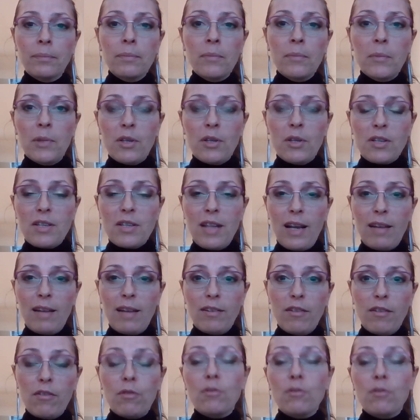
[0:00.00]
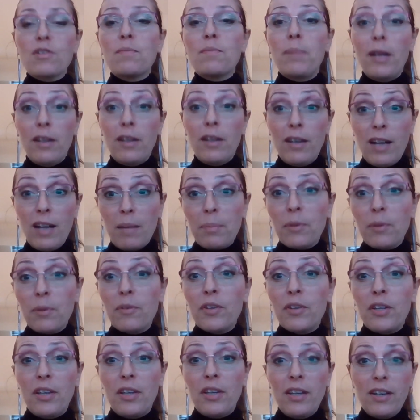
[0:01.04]
those negative thoughts building up over
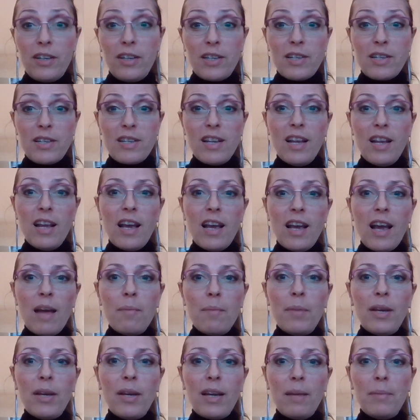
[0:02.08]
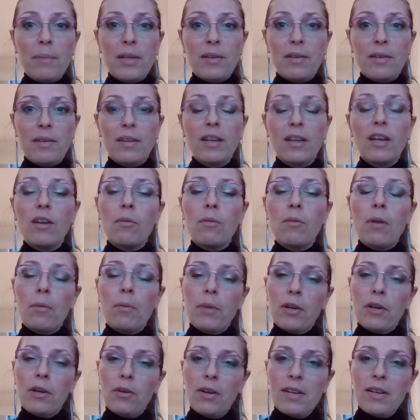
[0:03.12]
the years and becoming what
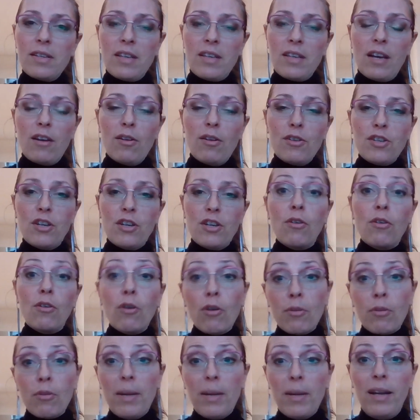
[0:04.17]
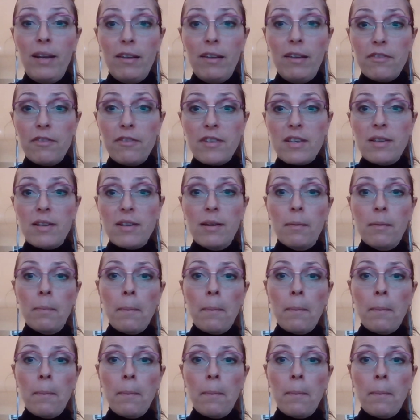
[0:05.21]
we call in psychology core beliefs.